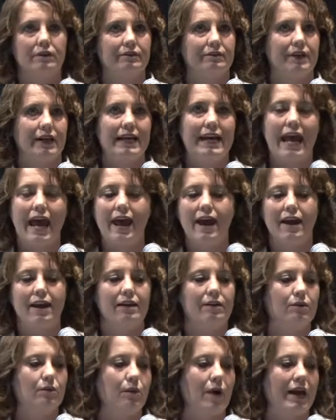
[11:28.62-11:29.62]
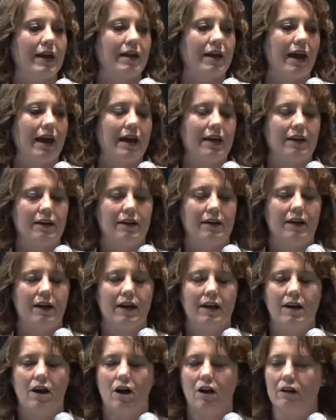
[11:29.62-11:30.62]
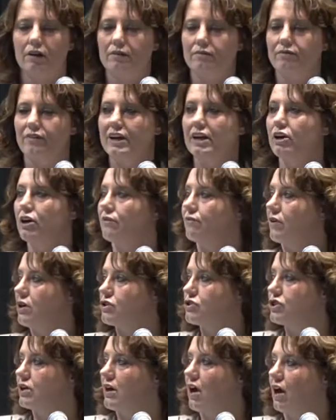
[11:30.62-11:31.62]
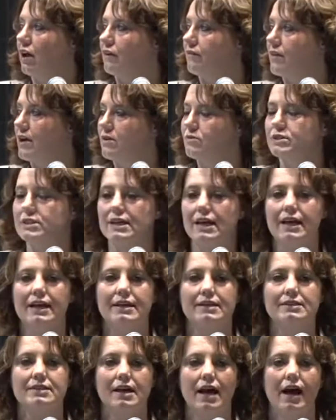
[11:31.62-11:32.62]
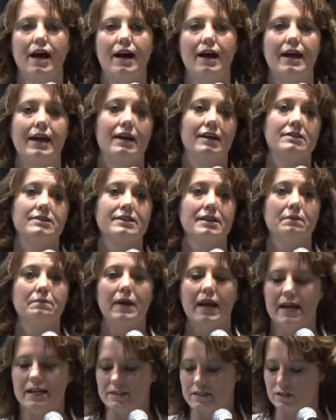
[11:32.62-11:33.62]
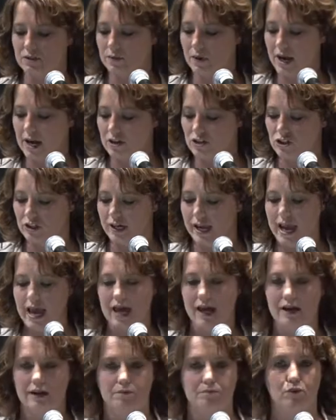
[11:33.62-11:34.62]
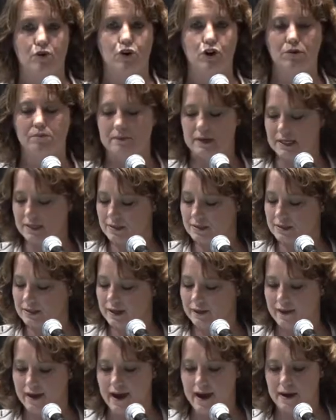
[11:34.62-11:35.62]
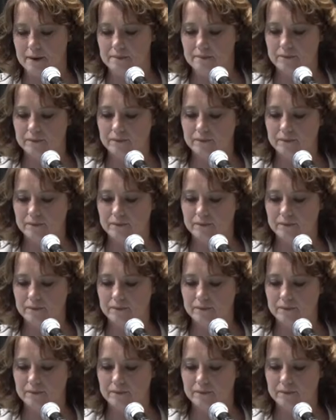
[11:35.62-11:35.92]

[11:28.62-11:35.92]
the gain, weight gain, and all feed conversion, all of those things. And in some cases, we actually had improvements in that.